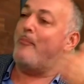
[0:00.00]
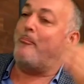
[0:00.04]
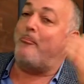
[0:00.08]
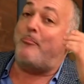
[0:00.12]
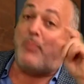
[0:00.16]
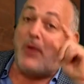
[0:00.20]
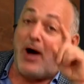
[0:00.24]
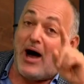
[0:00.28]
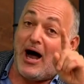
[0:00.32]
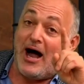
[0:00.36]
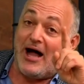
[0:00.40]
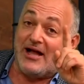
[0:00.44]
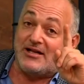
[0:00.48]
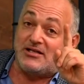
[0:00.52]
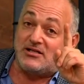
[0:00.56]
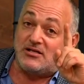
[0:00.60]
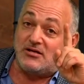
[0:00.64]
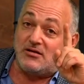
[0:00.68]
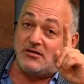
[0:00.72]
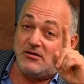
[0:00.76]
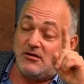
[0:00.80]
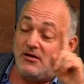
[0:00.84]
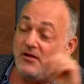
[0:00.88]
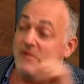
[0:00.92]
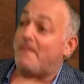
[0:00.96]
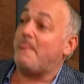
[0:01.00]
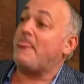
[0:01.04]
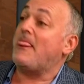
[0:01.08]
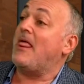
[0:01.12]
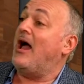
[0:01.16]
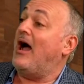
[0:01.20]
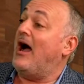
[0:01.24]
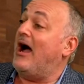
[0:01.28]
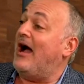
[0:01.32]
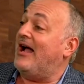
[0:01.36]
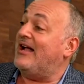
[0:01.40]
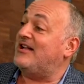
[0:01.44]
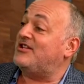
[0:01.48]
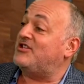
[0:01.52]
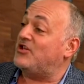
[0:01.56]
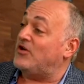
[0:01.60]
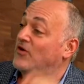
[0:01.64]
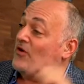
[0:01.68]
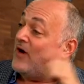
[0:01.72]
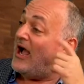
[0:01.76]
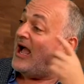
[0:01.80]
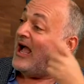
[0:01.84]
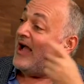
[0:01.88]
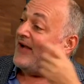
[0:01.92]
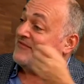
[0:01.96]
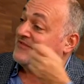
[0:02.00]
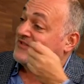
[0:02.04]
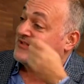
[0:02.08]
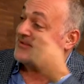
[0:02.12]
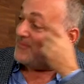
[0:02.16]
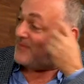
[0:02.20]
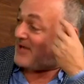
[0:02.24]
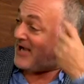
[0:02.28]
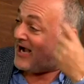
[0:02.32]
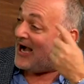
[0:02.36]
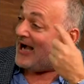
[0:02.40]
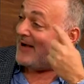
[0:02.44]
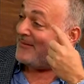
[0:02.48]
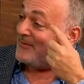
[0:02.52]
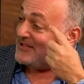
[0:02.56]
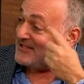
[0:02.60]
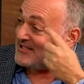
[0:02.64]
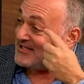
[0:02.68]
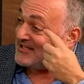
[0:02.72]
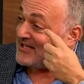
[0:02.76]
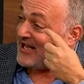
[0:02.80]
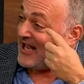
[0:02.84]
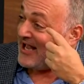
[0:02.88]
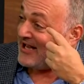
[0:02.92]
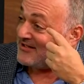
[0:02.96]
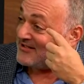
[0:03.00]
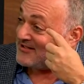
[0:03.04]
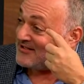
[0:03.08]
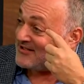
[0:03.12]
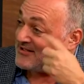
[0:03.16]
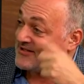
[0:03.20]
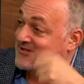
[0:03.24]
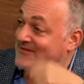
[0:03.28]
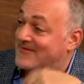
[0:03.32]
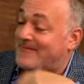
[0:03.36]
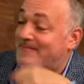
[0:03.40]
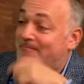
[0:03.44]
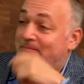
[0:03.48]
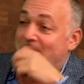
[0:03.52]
But I do have some common sense.